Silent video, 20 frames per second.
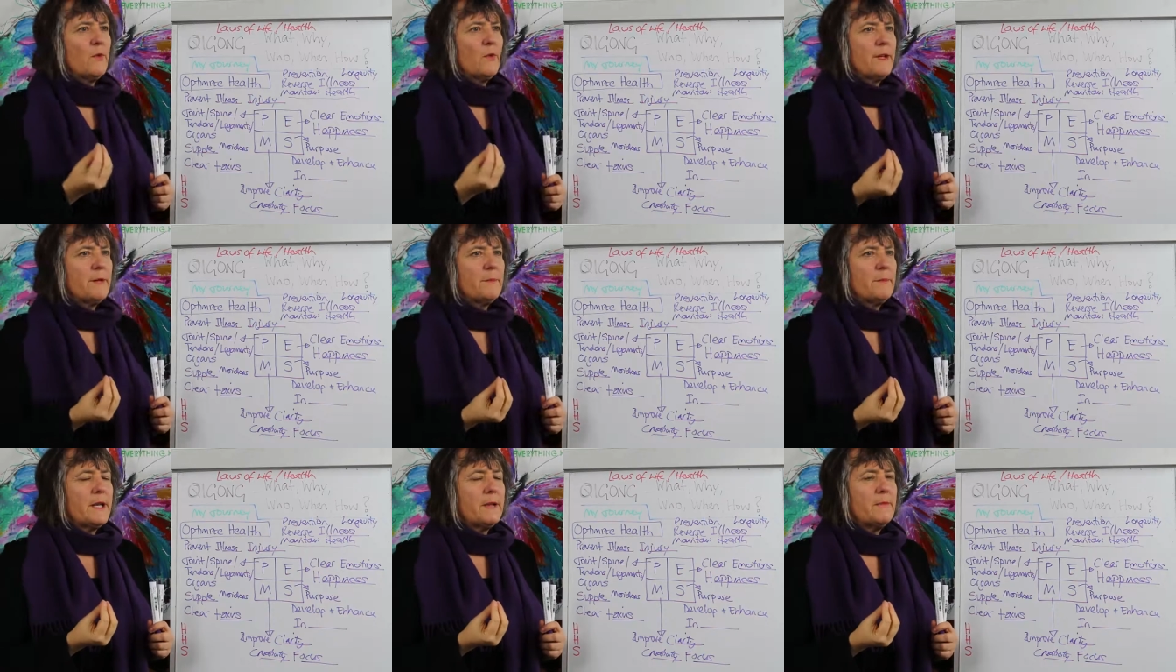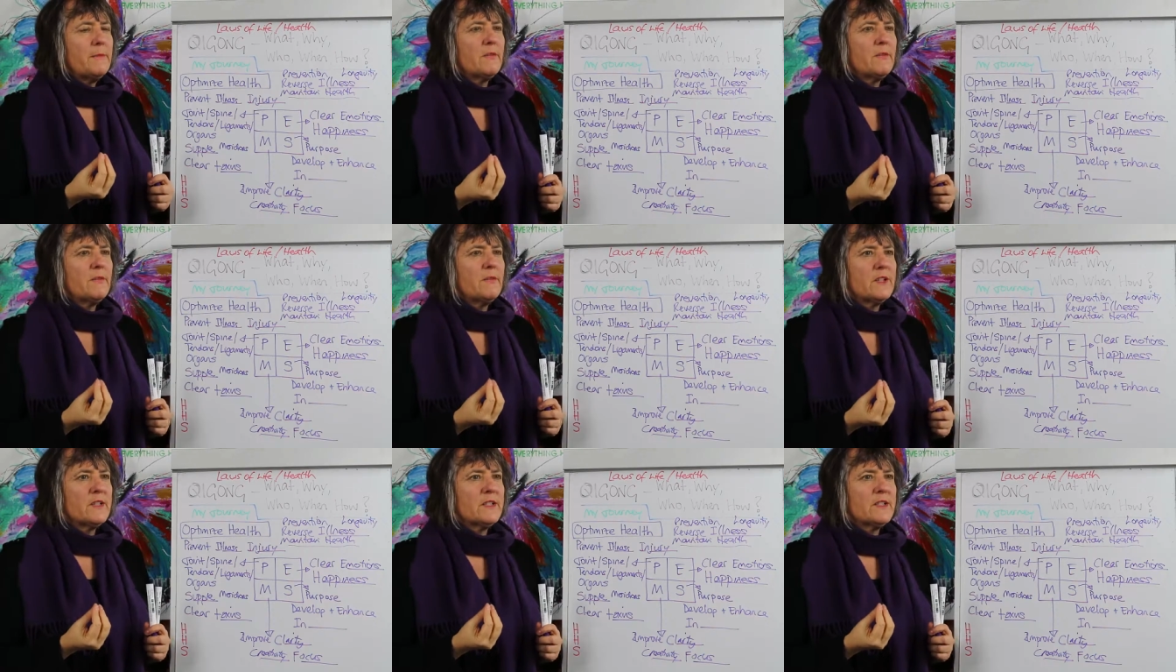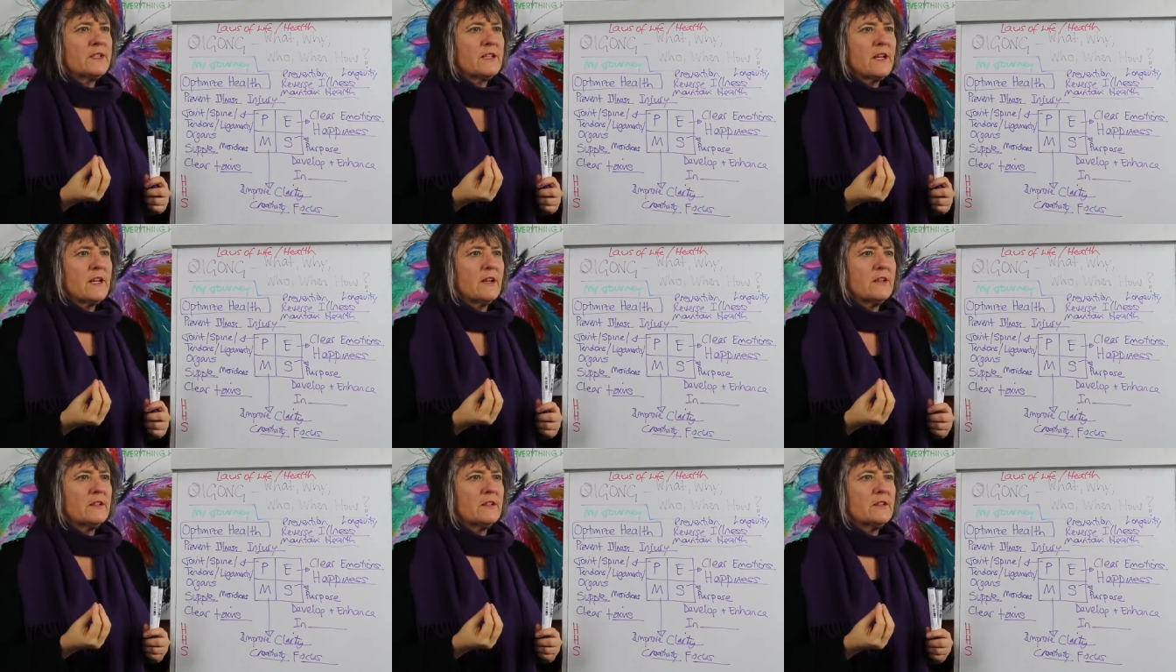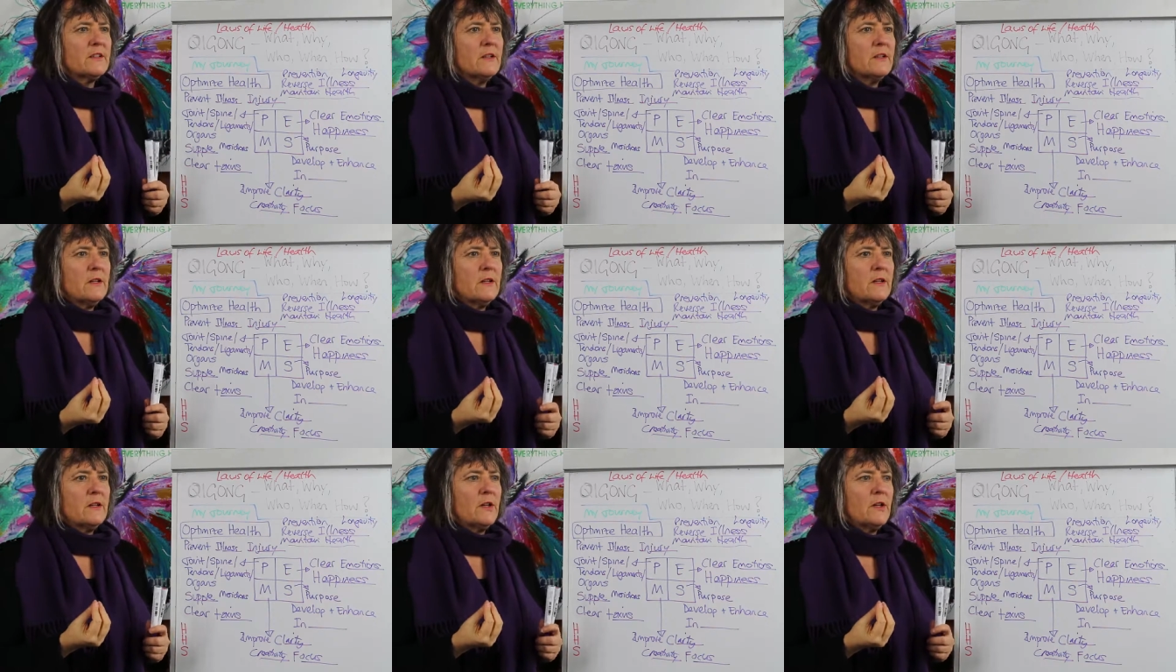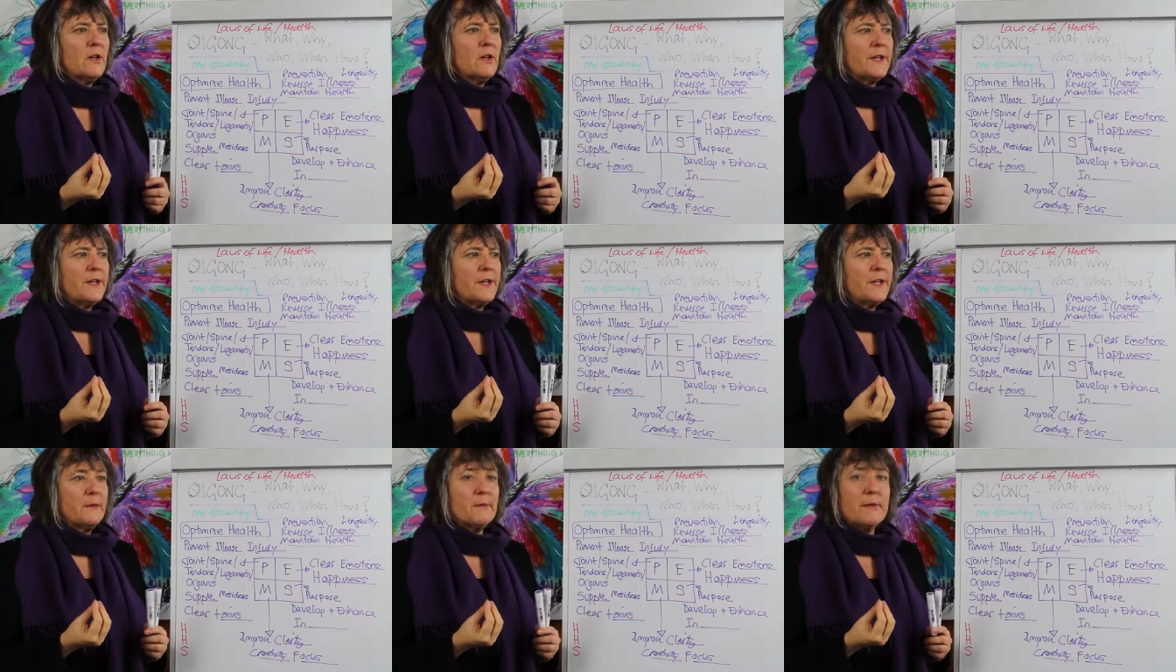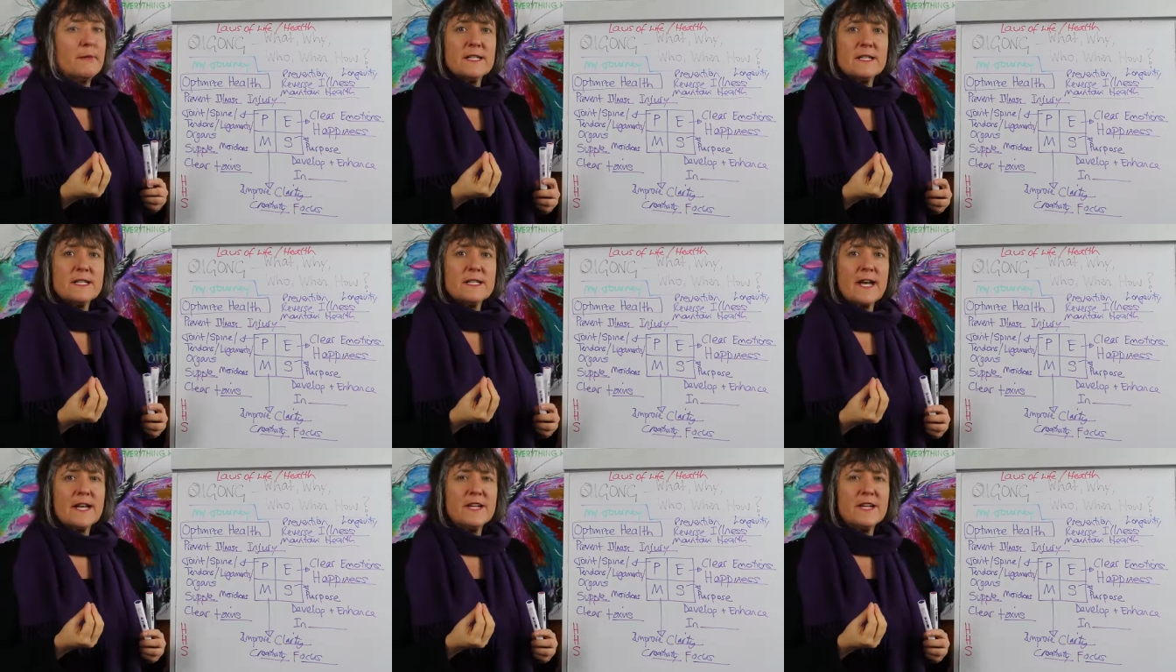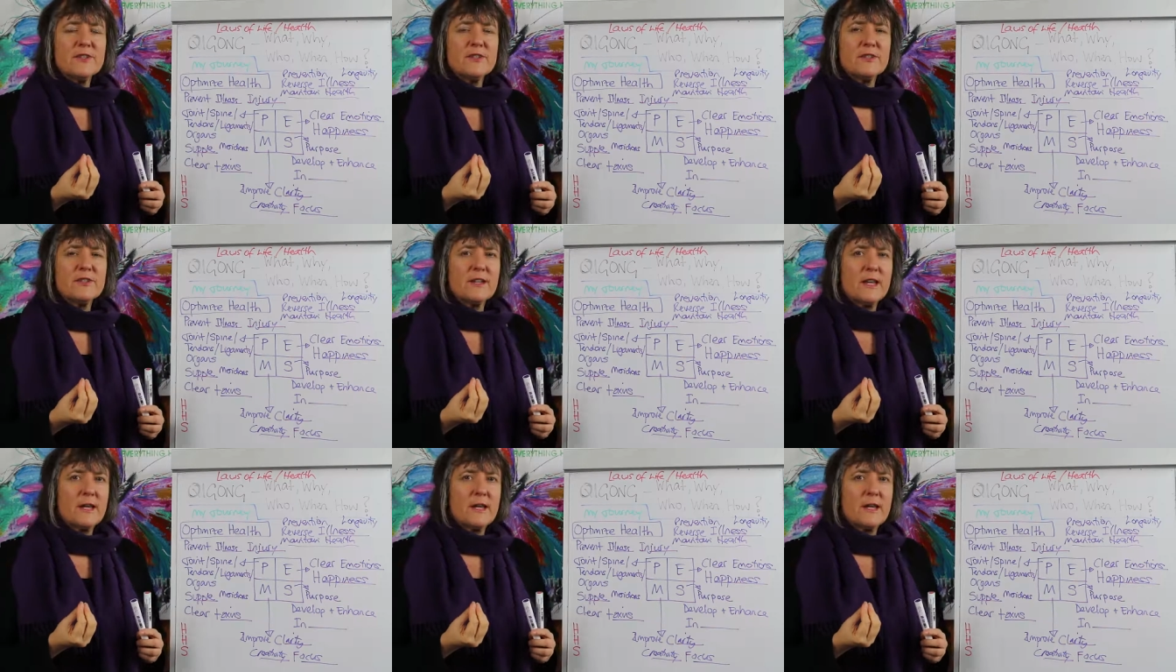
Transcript: when people first start learning a meditation,